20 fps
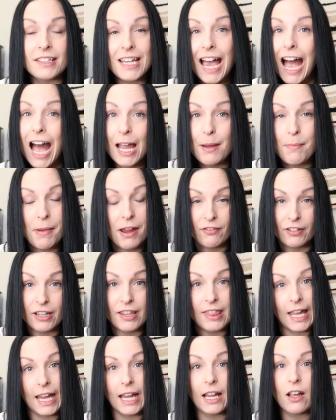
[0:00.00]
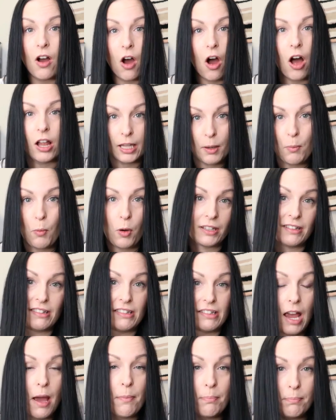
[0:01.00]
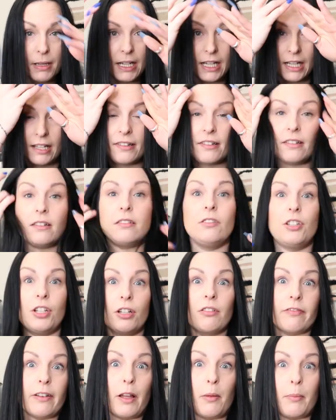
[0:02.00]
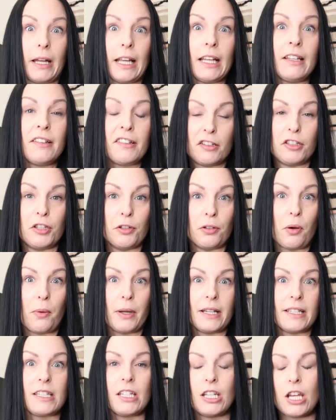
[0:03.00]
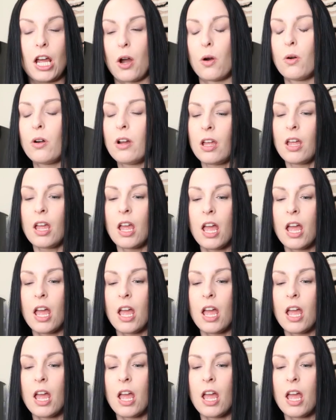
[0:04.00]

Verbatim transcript: time everything all in one step because you're filming, so you're going to know.